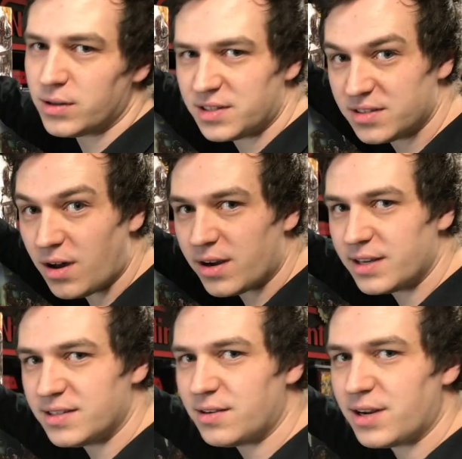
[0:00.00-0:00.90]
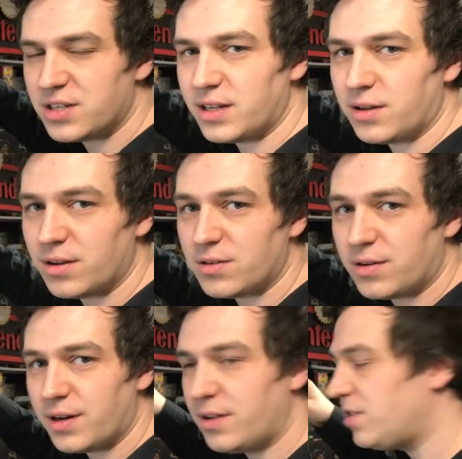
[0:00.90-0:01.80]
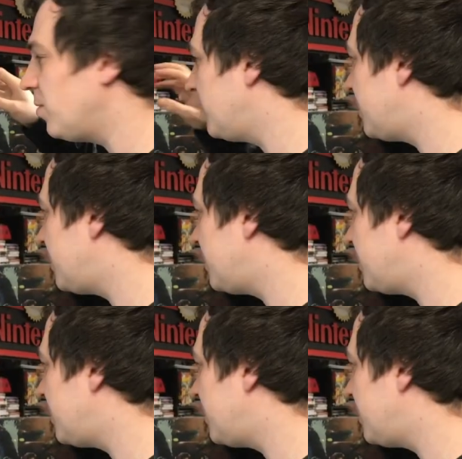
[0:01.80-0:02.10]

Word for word: all the stock is, they're actually going to turn it into a